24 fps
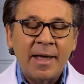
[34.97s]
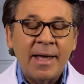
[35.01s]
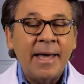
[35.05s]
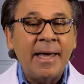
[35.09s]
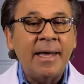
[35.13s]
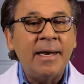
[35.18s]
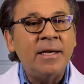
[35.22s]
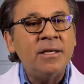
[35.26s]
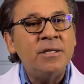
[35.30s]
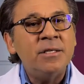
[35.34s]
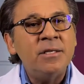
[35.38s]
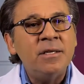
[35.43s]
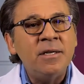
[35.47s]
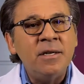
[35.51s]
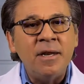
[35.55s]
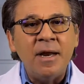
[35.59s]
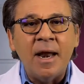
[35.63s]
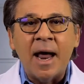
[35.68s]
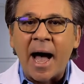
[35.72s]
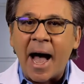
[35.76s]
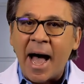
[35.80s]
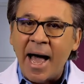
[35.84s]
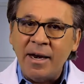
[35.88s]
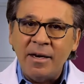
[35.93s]
It is
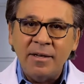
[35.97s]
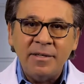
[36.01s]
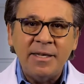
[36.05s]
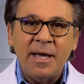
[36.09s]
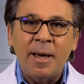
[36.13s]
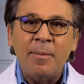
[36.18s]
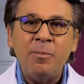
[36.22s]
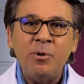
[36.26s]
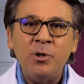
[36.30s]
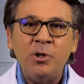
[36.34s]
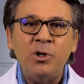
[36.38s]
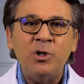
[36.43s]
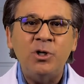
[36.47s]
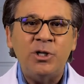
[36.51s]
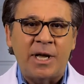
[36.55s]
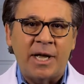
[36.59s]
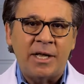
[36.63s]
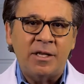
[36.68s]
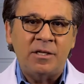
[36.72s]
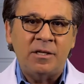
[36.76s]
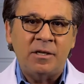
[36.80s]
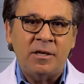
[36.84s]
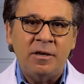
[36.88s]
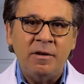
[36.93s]
not temperature
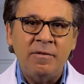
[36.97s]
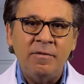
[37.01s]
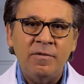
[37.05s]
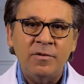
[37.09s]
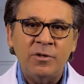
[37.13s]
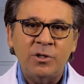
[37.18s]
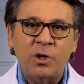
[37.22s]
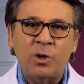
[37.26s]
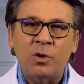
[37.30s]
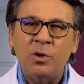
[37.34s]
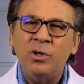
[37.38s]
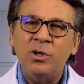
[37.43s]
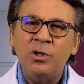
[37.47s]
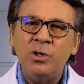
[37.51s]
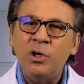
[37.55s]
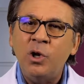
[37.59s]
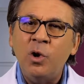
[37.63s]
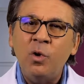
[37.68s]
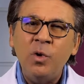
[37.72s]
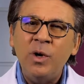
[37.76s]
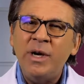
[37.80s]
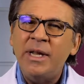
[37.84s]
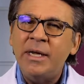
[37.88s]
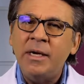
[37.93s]
sensitive, so there's
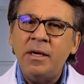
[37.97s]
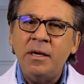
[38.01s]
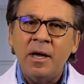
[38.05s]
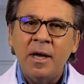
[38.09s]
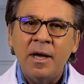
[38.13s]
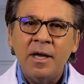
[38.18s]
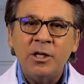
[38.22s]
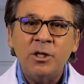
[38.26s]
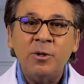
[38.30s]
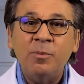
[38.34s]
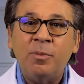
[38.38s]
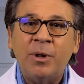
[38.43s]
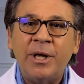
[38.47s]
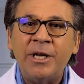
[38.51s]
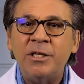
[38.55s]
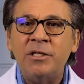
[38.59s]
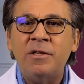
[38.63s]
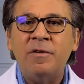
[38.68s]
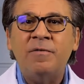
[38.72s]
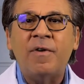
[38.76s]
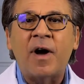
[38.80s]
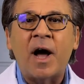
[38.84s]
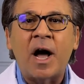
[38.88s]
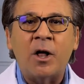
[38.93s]
no need to place
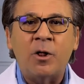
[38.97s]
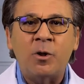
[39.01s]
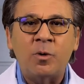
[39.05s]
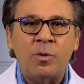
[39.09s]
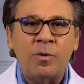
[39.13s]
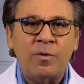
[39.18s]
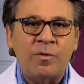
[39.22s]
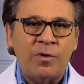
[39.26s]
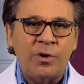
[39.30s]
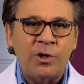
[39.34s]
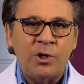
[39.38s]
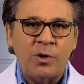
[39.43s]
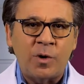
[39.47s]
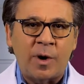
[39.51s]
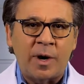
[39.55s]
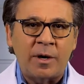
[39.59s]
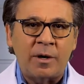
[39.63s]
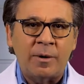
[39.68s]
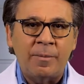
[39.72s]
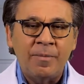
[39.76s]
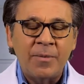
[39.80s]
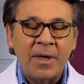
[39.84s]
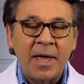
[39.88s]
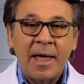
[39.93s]
the vial in the
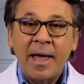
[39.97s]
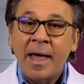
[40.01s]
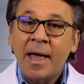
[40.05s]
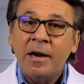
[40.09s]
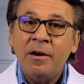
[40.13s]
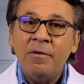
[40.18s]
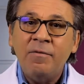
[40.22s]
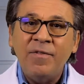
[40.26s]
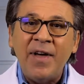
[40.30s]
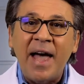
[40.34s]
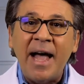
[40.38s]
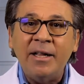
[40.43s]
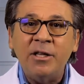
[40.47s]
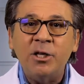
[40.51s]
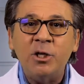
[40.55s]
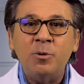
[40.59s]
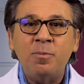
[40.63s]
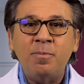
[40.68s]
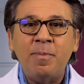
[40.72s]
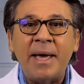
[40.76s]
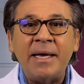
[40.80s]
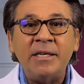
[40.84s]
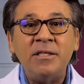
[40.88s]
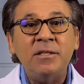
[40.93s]
refrigerator. And in fact, it's
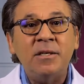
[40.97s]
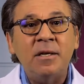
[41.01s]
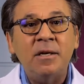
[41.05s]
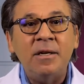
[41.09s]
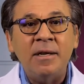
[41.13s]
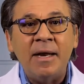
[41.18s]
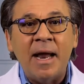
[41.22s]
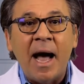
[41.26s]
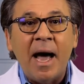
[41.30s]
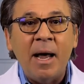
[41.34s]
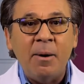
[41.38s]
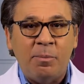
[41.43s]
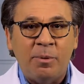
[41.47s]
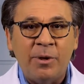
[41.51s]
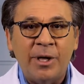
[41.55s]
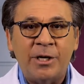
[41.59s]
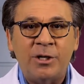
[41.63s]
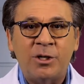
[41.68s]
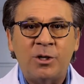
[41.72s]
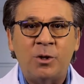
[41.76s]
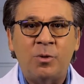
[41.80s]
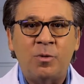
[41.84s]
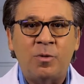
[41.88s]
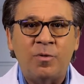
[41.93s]
best to not
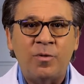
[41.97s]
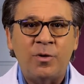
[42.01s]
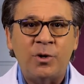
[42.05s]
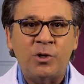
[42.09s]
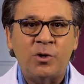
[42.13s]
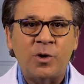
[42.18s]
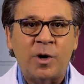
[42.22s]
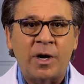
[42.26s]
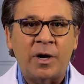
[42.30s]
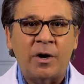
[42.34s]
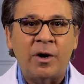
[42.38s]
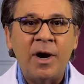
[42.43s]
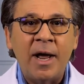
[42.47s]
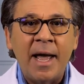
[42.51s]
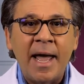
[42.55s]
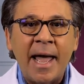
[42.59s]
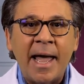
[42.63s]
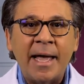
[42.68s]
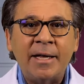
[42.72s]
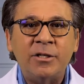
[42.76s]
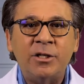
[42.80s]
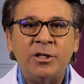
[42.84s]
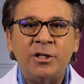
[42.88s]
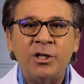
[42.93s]
place it in the refrigerator
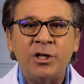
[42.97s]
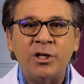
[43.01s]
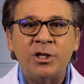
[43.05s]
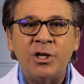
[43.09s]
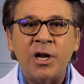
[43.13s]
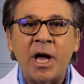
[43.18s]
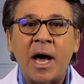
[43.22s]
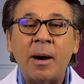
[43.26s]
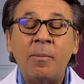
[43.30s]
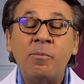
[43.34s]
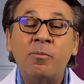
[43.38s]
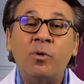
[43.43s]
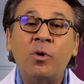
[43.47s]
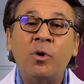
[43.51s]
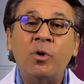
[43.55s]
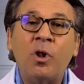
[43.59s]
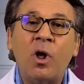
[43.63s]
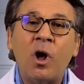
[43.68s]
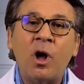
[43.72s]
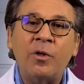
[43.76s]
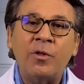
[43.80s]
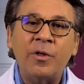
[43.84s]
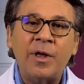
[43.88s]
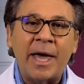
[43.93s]
as it does not
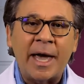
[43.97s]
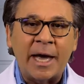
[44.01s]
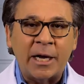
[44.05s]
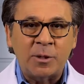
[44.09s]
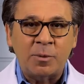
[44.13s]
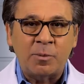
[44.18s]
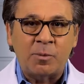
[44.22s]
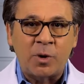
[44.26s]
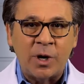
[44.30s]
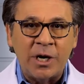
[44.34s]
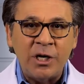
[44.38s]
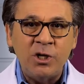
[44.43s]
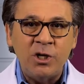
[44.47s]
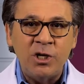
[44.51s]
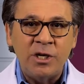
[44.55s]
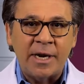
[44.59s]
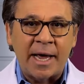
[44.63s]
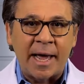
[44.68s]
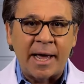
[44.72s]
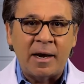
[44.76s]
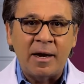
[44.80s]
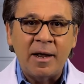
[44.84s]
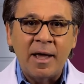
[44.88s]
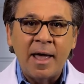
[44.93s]
prolong the expiration
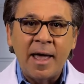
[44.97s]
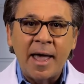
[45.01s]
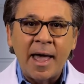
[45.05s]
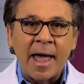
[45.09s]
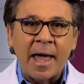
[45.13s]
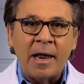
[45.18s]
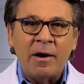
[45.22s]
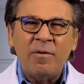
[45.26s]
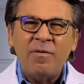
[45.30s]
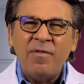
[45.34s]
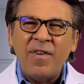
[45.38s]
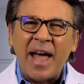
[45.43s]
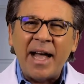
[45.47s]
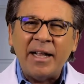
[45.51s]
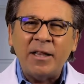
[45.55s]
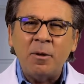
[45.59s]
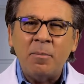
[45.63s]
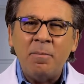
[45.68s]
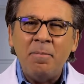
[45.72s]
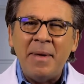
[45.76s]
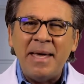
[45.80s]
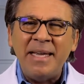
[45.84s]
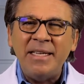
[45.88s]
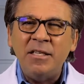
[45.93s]
date. And in fact,
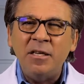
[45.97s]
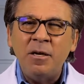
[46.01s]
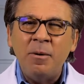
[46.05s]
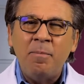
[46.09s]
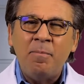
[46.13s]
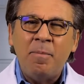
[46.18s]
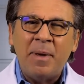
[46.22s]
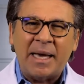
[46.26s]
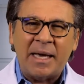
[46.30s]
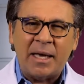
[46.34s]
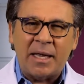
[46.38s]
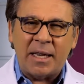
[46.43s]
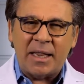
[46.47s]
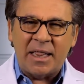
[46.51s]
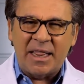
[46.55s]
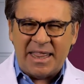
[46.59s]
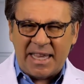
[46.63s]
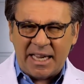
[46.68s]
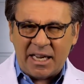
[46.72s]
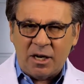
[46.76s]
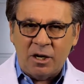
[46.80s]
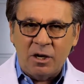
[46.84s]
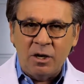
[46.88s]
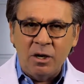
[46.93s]
it makes it a bit
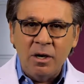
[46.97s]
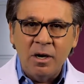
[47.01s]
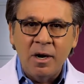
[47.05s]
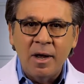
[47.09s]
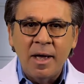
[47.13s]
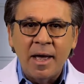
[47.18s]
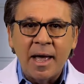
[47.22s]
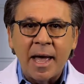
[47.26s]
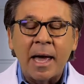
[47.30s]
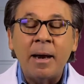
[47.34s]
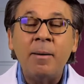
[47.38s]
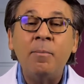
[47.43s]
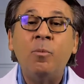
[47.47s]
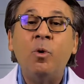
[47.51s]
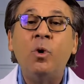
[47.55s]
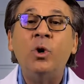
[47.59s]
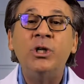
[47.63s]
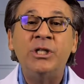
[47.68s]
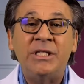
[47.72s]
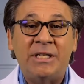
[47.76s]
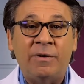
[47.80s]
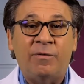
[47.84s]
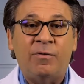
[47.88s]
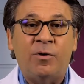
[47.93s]
thicker and more
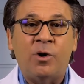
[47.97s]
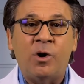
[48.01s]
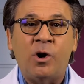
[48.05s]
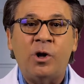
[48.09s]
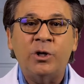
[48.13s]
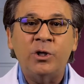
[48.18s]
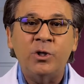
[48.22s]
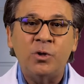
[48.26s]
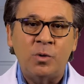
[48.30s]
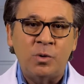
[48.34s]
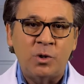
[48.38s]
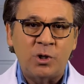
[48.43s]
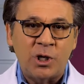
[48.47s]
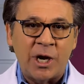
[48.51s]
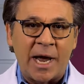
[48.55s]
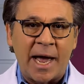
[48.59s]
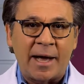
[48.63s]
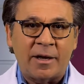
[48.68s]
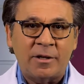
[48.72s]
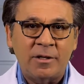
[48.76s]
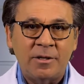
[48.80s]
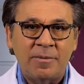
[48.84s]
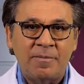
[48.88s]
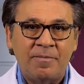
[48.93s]
difficult to
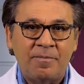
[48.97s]
inject.